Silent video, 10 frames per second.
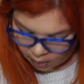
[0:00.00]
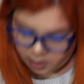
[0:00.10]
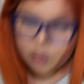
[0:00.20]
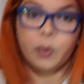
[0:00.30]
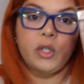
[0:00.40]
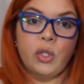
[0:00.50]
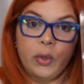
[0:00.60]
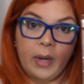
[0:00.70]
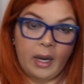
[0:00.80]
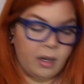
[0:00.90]
this was
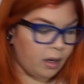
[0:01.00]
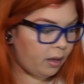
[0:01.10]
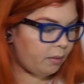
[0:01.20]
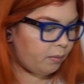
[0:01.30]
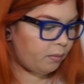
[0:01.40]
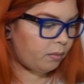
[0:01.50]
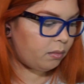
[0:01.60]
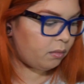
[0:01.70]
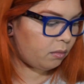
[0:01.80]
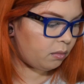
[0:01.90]
$2.99.
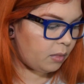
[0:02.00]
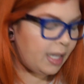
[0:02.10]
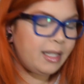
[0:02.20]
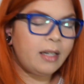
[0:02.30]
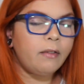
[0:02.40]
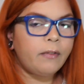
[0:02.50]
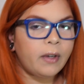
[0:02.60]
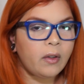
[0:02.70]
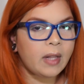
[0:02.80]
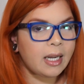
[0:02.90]
It didn't
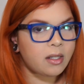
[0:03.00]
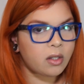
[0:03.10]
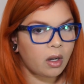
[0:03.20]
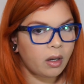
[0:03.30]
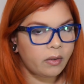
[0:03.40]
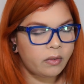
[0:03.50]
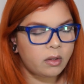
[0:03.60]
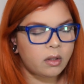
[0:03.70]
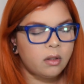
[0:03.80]
feel that soft.